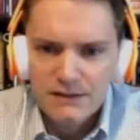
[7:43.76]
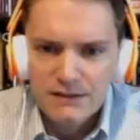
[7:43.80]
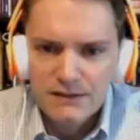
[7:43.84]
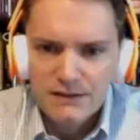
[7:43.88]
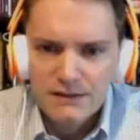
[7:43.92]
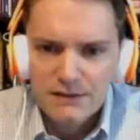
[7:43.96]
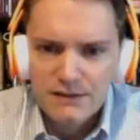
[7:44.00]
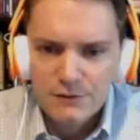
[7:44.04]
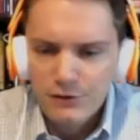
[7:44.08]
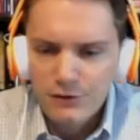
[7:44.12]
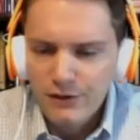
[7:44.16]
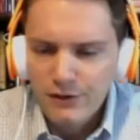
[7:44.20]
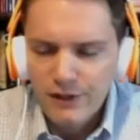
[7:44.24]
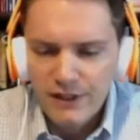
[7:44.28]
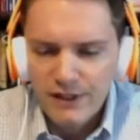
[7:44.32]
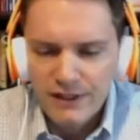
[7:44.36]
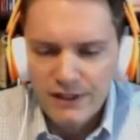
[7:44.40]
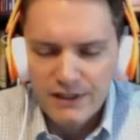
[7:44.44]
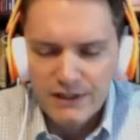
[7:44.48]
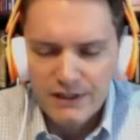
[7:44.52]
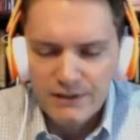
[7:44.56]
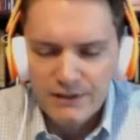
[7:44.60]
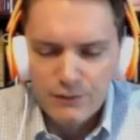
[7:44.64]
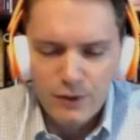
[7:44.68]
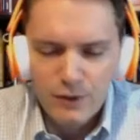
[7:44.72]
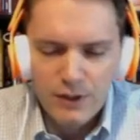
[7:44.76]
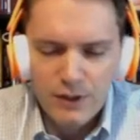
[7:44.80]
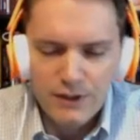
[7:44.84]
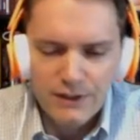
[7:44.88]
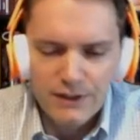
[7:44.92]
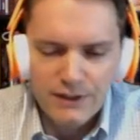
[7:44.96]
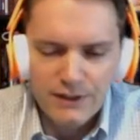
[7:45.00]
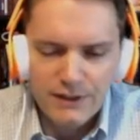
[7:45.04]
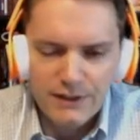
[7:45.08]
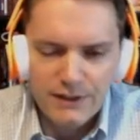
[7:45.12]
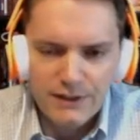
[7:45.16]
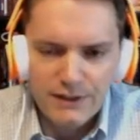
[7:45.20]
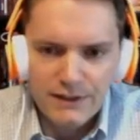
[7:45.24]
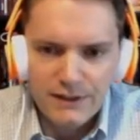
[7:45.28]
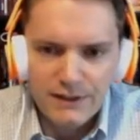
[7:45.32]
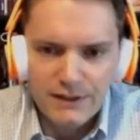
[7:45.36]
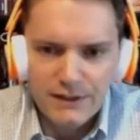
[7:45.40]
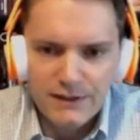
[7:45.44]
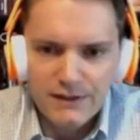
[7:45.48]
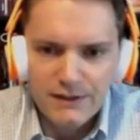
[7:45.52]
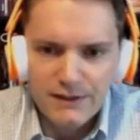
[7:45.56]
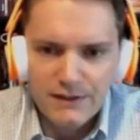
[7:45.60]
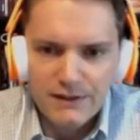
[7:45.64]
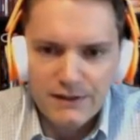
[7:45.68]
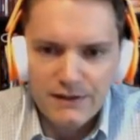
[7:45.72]
Or a
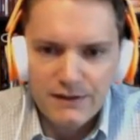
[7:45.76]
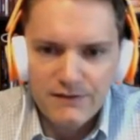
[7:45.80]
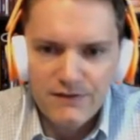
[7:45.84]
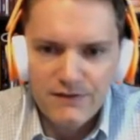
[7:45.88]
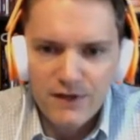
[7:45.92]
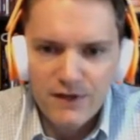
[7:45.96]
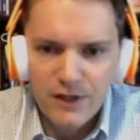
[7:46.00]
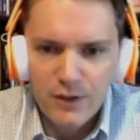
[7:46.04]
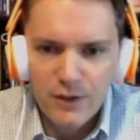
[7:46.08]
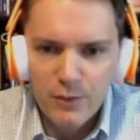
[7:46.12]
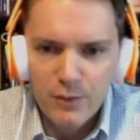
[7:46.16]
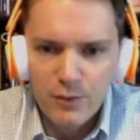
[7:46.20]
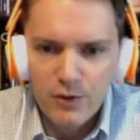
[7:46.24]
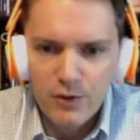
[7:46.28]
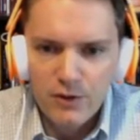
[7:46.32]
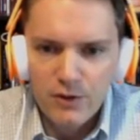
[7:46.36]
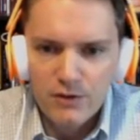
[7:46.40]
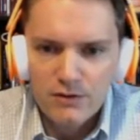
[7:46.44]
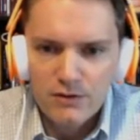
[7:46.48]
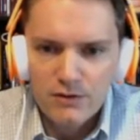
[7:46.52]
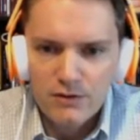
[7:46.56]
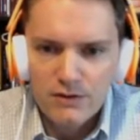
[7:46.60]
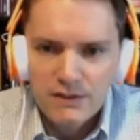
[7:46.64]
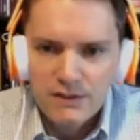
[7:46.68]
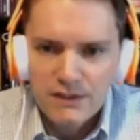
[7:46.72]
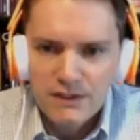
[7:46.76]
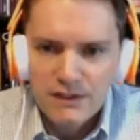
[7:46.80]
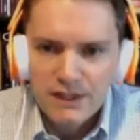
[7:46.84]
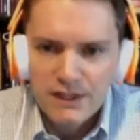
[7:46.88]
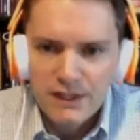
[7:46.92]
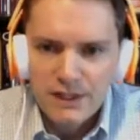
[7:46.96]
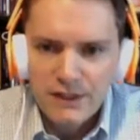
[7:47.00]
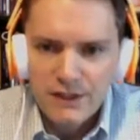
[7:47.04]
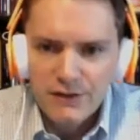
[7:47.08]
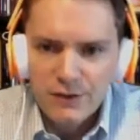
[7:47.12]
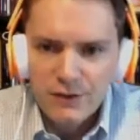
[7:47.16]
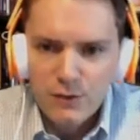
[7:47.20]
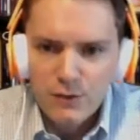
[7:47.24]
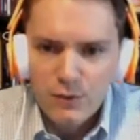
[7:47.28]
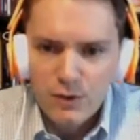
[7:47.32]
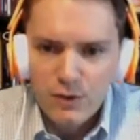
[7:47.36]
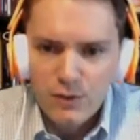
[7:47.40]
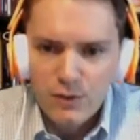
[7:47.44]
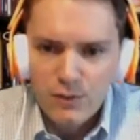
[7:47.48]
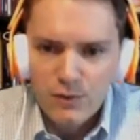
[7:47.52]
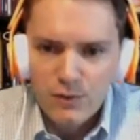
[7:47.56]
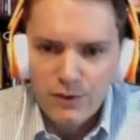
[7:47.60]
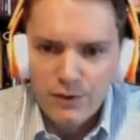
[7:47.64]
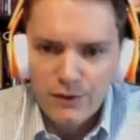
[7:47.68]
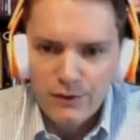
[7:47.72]
fireball. And I don't want
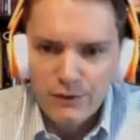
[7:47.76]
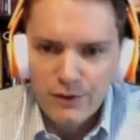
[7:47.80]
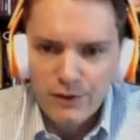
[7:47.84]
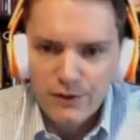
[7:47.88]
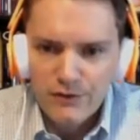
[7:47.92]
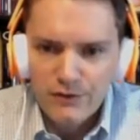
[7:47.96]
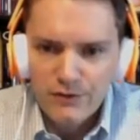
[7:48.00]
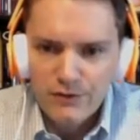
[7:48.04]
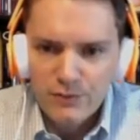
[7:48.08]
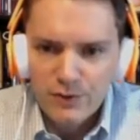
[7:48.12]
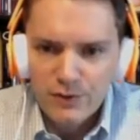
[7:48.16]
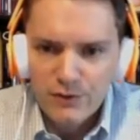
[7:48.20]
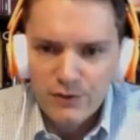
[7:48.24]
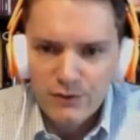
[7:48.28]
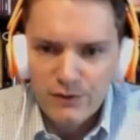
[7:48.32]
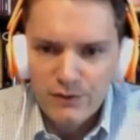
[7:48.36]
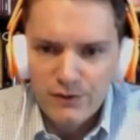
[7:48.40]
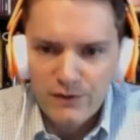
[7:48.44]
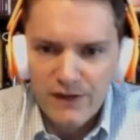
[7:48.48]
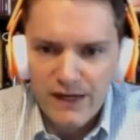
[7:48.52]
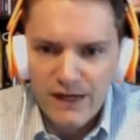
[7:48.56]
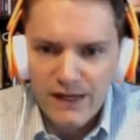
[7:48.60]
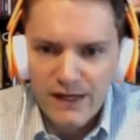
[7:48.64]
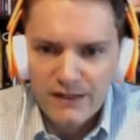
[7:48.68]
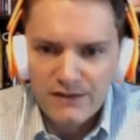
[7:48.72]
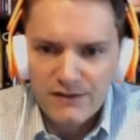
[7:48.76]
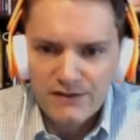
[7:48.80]
to play around too much with that.